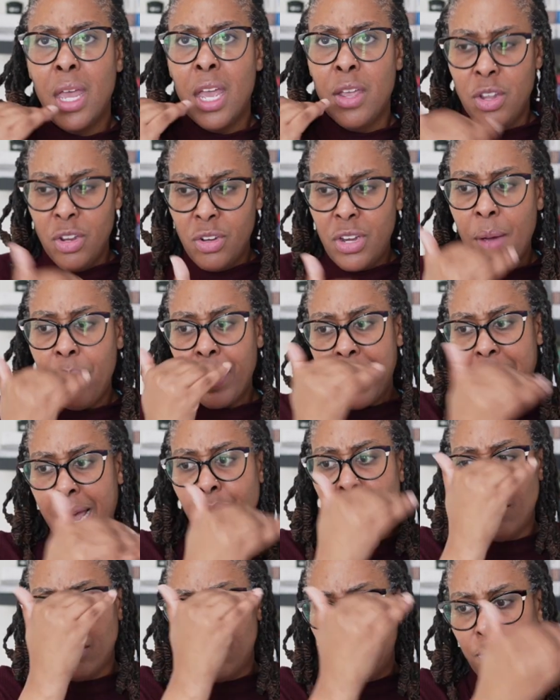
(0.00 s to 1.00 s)
and you double
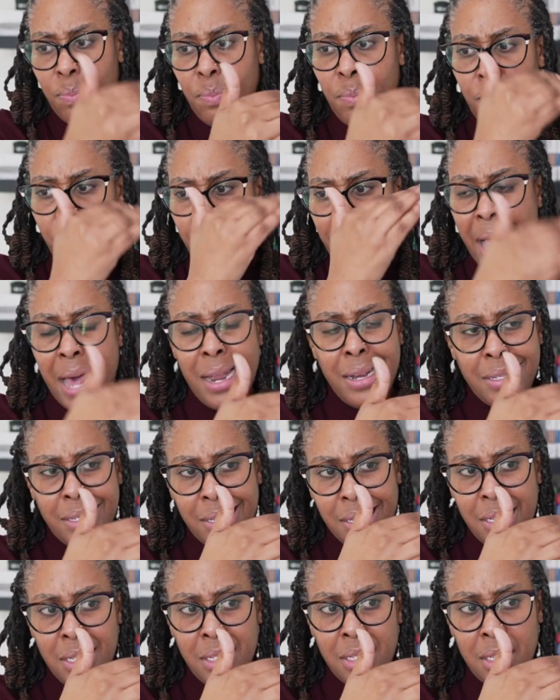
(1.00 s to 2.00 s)
count those
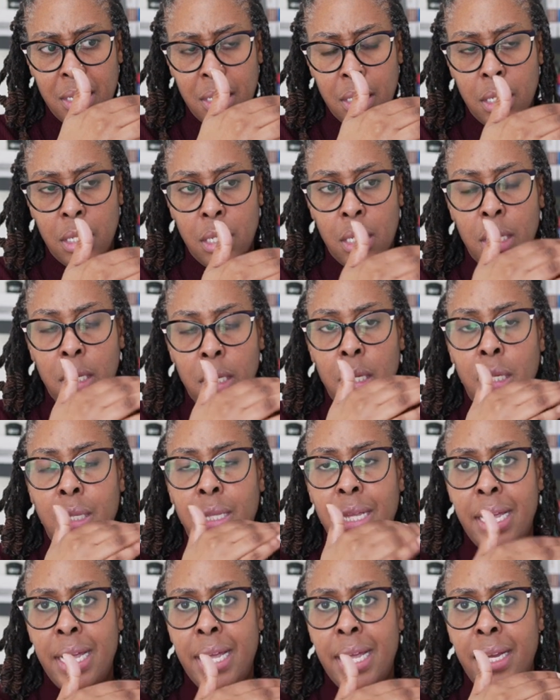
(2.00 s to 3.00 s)
balances,
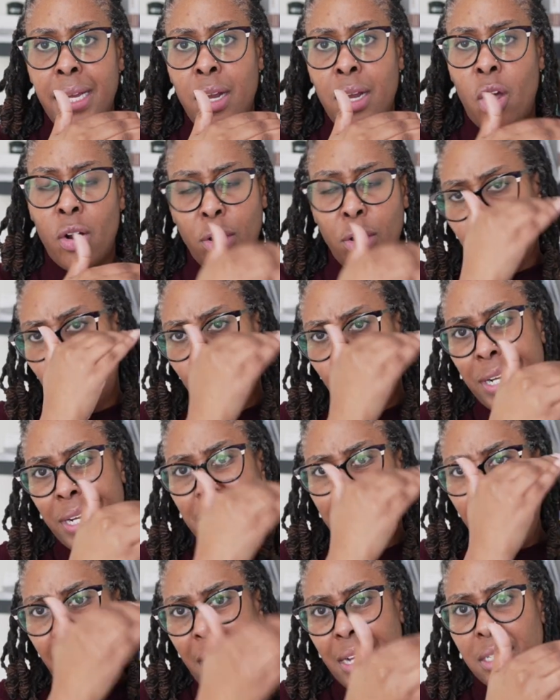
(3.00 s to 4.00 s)
or those
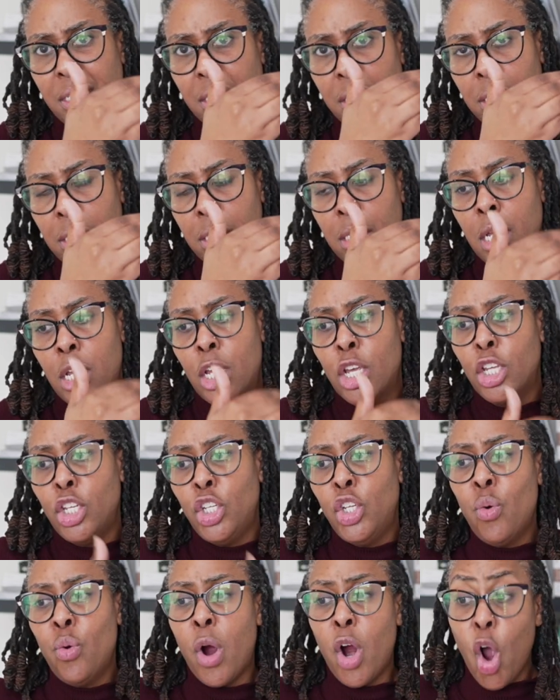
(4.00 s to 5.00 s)
transactions,
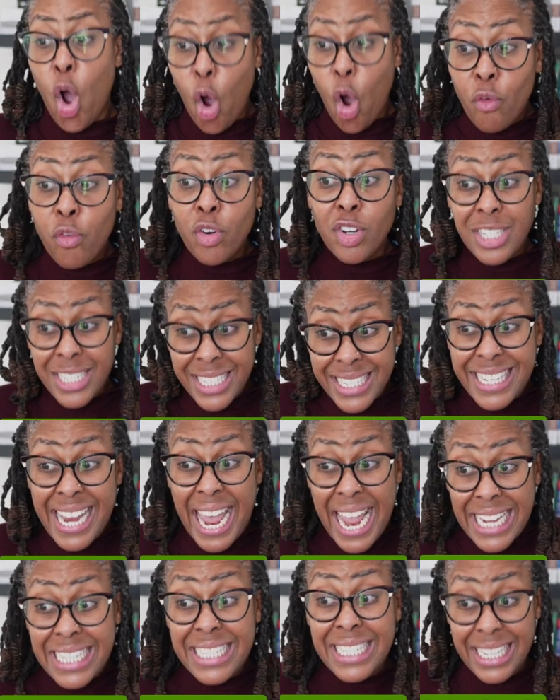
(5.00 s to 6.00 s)
you are
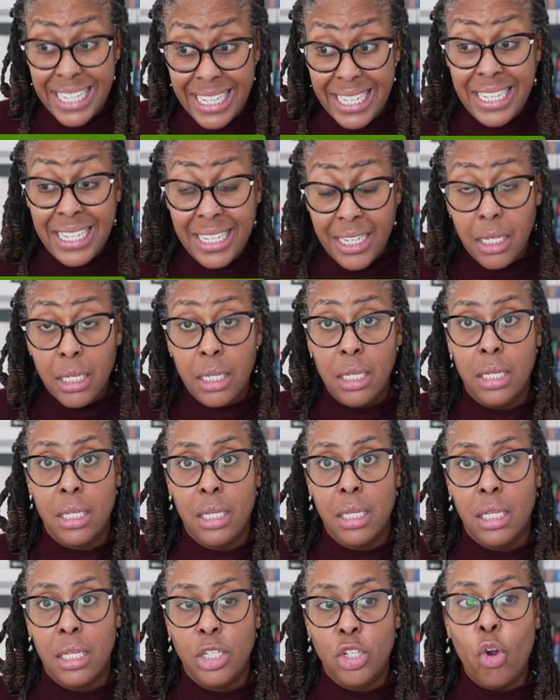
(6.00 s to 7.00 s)
overstating
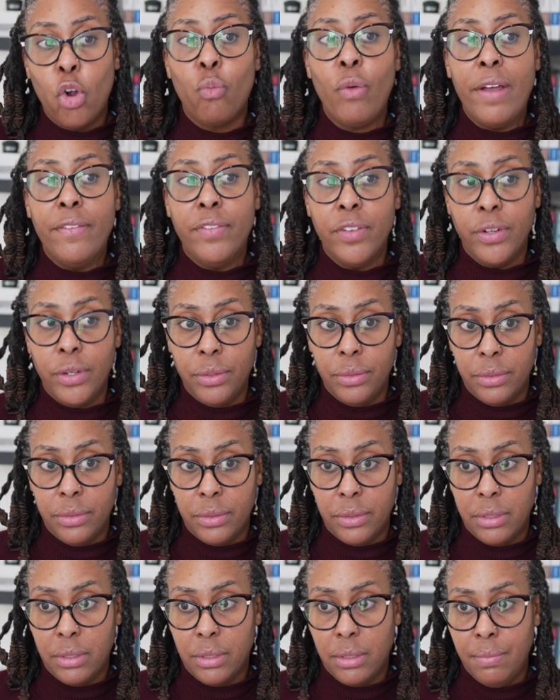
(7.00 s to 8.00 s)
your revenue,
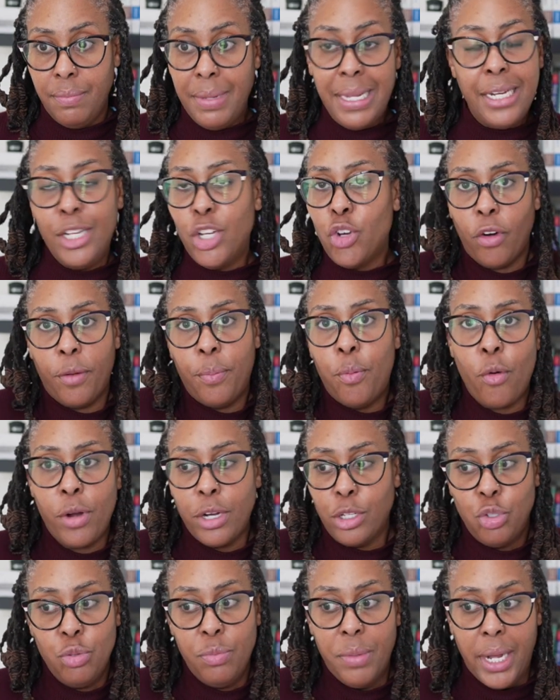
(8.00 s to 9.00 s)
meaning you're
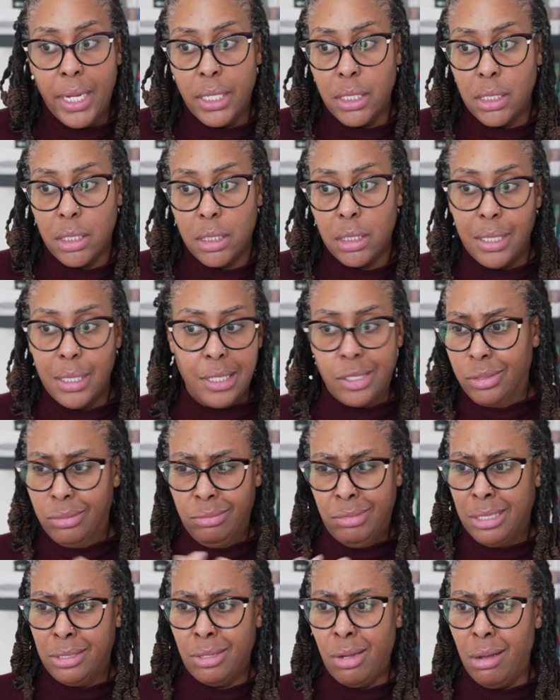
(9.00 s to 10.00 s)
reporting too much.
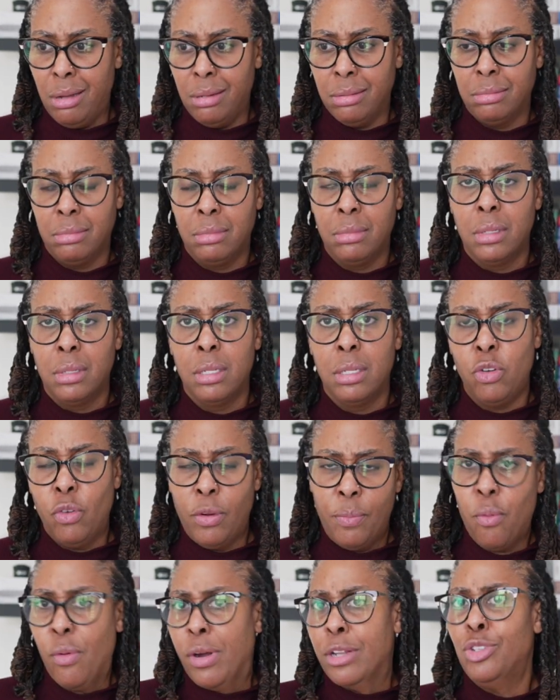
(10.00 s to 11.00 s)
That's all. You're
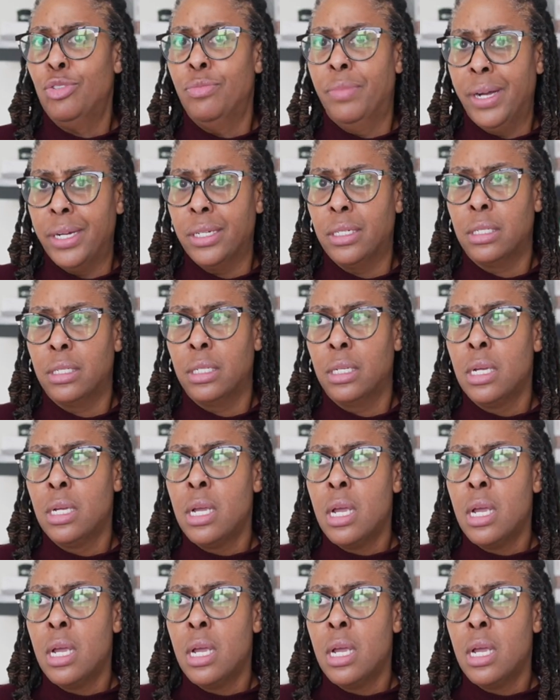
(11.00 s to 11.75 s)
reporting too much.